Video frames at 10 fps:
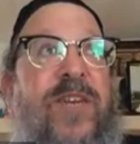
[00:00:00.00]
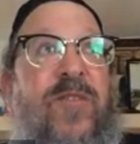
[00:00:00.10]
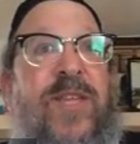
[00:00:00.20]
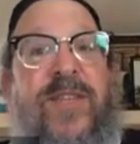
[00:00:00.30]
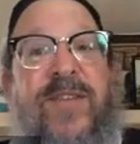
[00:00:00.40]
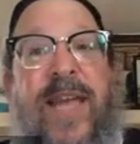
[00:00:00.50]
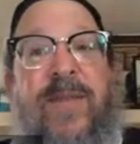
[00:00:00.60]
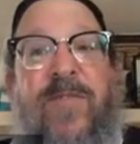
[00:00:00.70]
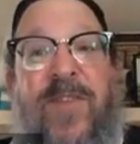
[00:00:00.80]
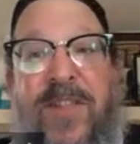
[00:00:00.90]
year in the
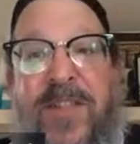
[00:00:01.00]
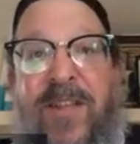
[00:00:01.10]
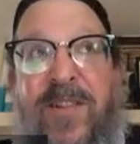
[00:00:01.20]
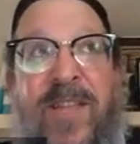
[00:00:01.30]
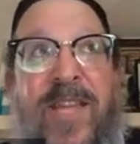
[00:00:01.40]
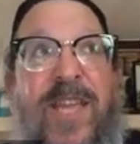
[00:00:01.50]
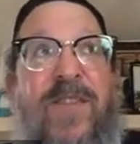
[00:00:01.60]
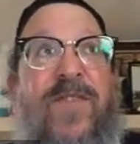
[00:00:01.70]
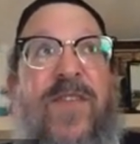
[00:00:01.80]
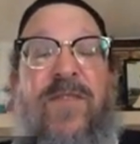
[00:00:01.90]
time of Hillel?
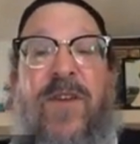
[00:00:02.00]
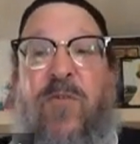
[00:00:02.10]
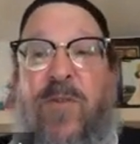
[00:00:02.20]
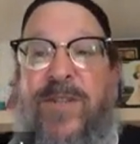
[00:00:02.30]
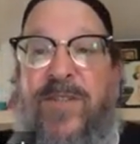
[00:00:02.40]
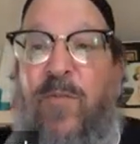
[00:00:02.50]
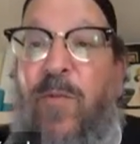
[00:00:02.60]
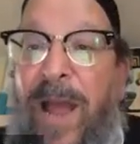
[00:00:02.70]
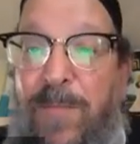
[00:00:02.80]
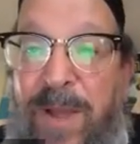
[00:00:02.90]
If, if according to the
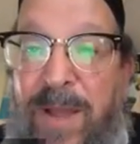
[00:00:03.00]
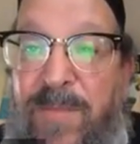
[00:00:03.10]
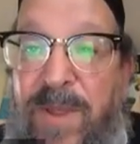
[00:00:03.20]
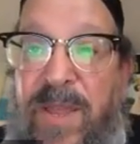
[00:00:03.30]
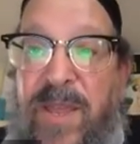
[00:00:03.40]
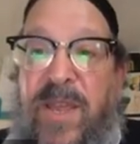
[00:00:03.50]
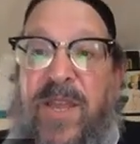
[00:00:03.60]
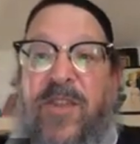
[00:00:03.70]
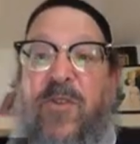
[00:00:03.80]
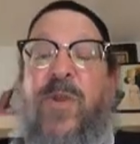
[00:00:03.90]
Rambam,
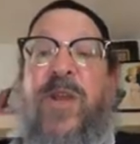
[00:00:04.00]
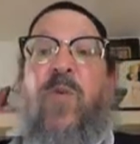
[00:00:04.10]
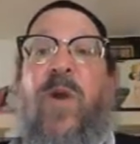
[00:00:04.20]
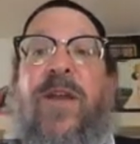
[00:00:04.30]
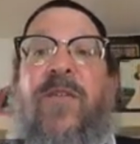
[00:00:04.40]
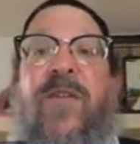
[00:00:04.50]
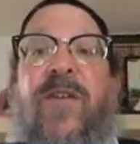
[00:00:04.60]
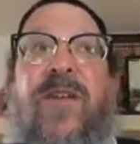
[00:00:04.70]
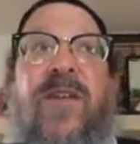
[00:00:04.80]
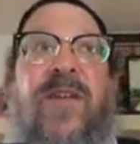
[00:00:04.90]
you require